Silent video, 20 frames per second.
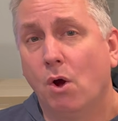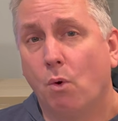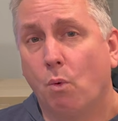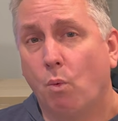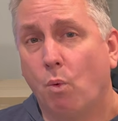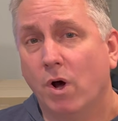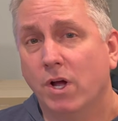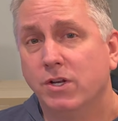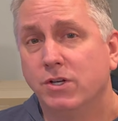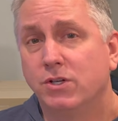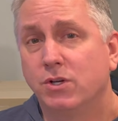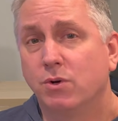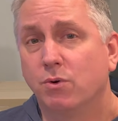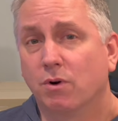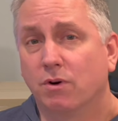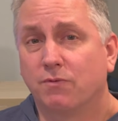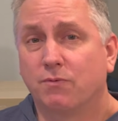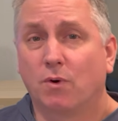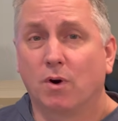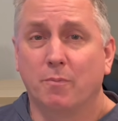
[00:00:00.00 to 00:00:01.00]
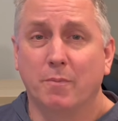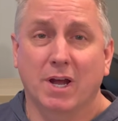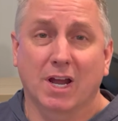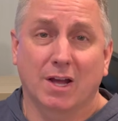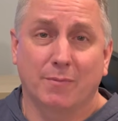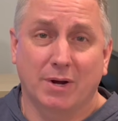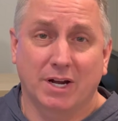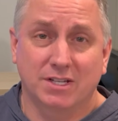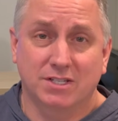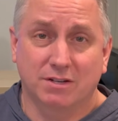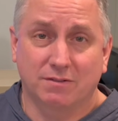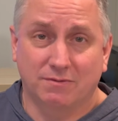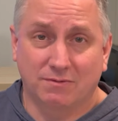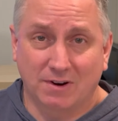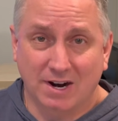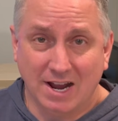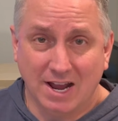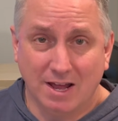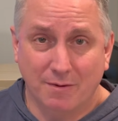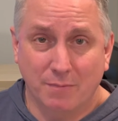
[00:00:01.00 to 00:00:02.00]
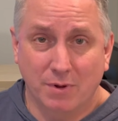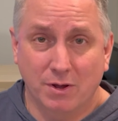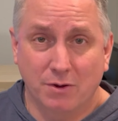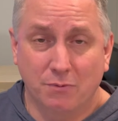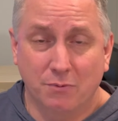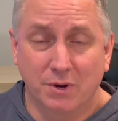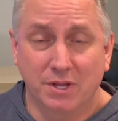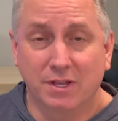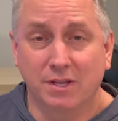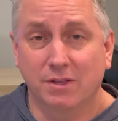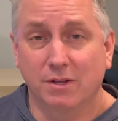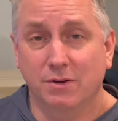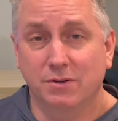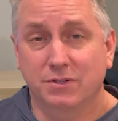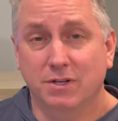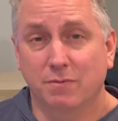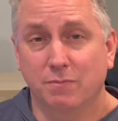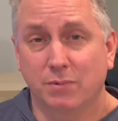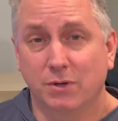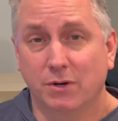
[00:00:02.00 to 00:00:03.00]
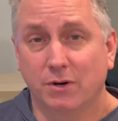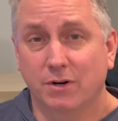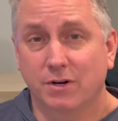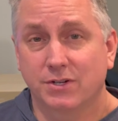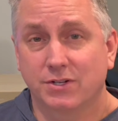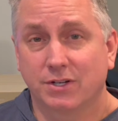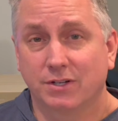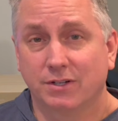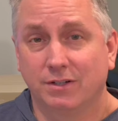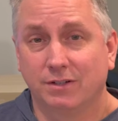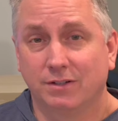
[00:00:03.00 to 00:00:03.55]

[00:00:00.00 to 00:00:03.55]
1, 2, or 4 megabytes of RAM within those computers.